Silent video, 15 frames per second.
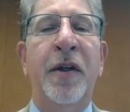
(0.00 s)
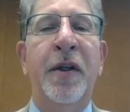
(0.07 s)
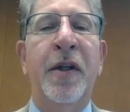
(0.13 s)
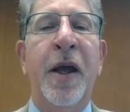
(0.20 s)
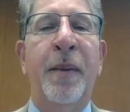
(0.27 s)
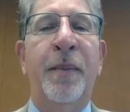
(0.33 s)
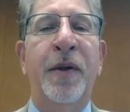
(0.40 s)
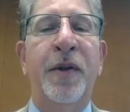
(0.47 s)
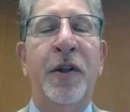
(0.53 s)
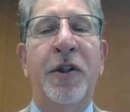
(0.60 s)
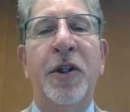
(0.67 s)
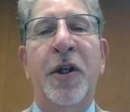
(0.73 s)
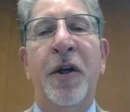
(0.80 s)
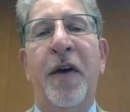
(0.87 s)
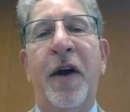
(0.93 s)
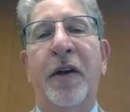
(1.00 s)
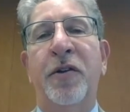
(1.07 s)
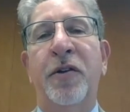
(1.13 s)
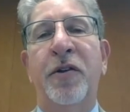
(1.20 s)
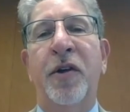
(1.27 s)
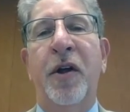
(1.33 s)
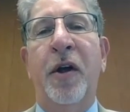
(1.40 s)
deposition of
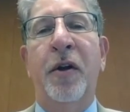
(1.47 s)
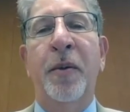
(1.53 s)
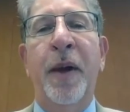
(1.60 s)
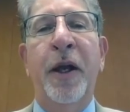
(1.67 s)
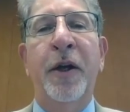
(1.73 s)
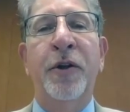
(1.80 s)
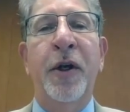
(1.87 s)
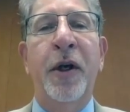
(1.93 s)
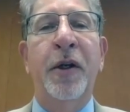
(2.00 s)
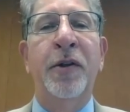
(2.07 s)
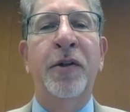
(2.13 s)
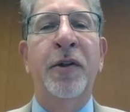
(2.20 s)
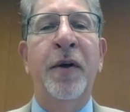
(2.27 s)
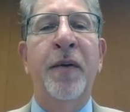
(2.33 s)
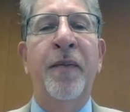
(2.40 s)
extracellular matrix,